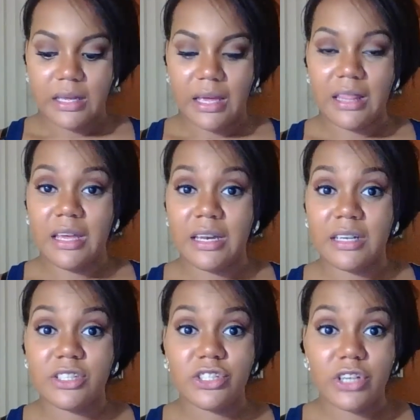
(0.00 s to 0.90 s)
then
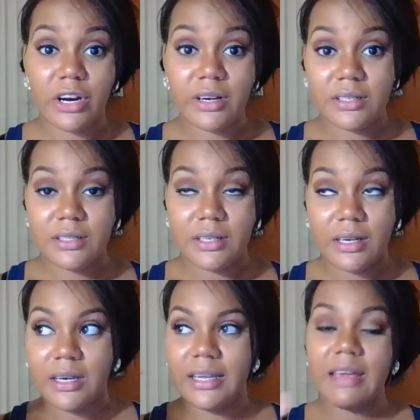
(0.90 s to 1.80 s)

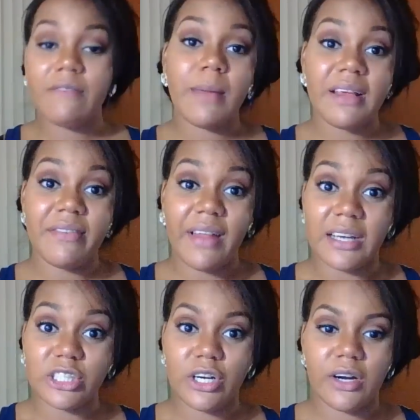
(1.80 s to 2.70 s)
make
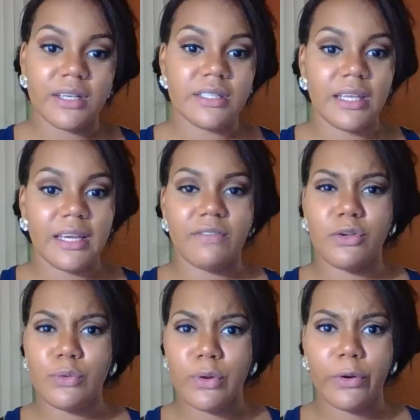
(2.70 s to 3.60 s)
flashcards. Like if you
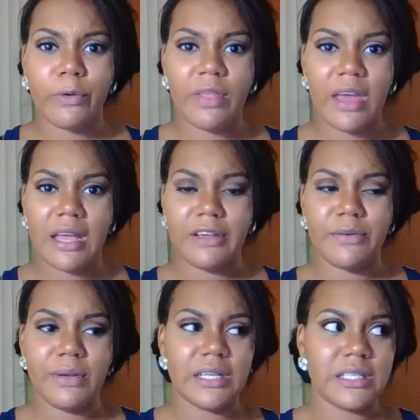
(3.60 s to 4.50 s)
know that you
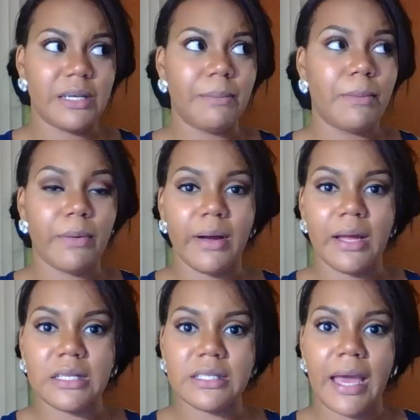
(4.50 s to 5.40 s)
need to
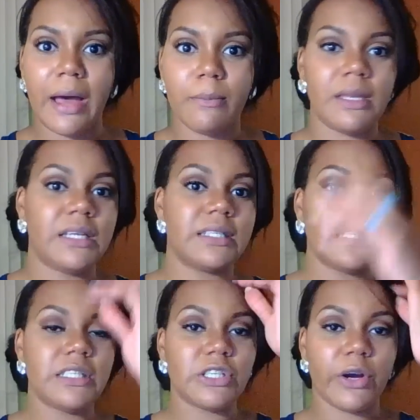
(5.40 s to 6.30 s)
memorize how many
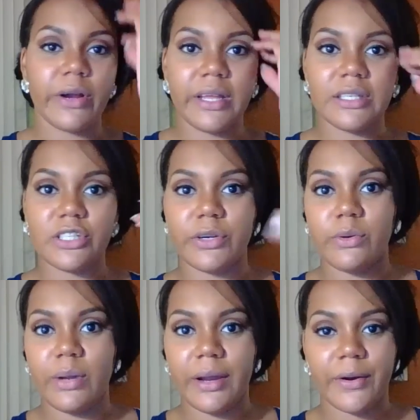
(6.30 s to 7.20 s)
seats are in
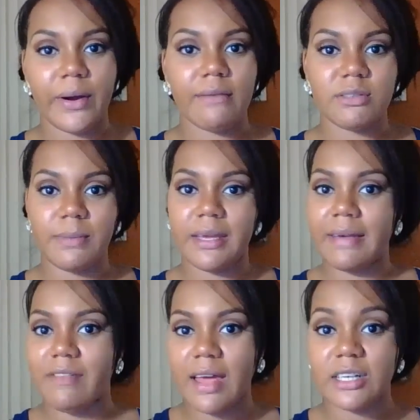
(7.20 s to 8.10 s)
certain aircrafts, make
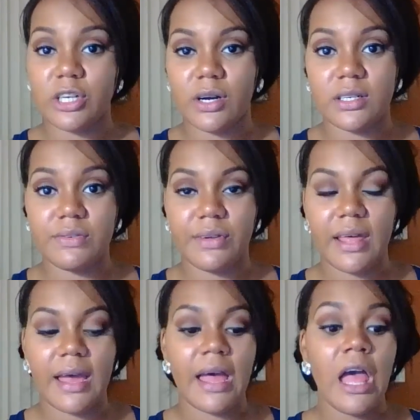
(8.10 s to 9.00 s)
flashcards for
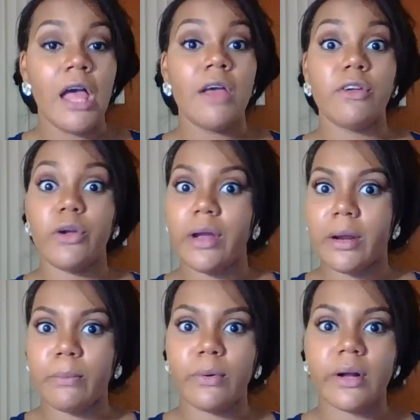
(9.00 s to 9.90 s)
that. Your
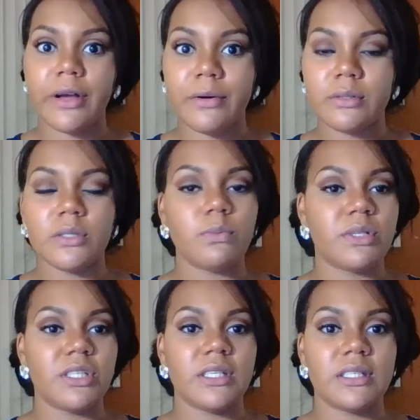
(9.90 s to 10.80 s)
airport codes,
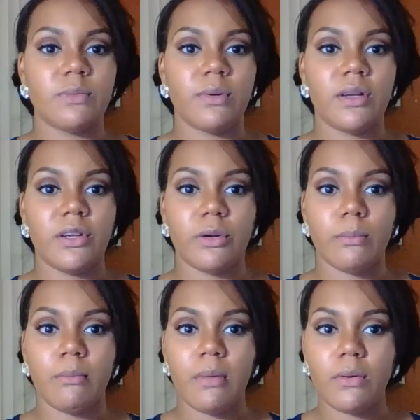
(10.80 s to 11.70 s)
which is one of your
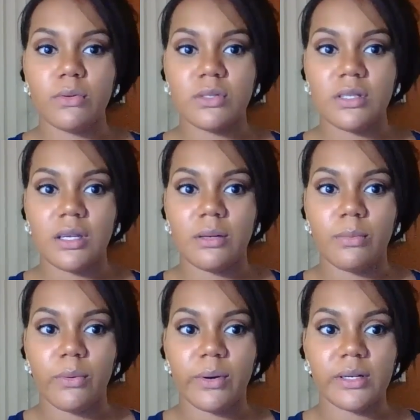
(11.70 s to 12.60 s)
most
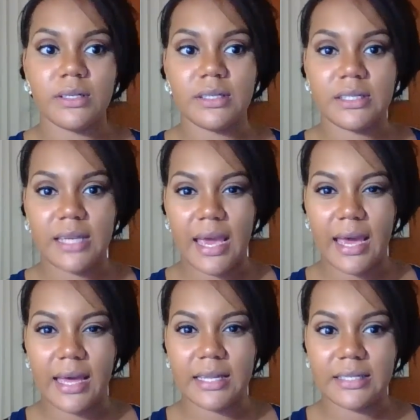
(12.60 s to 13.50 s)
important
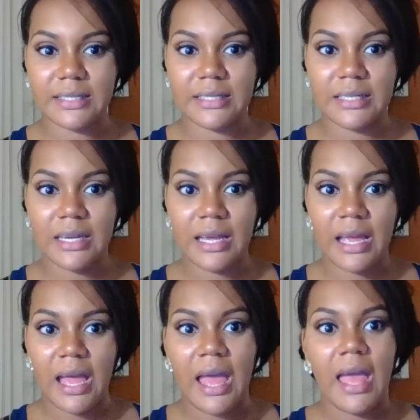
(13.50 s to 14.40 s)
tests,
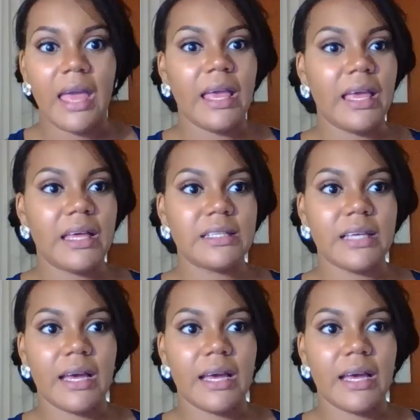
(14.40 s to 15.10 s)
is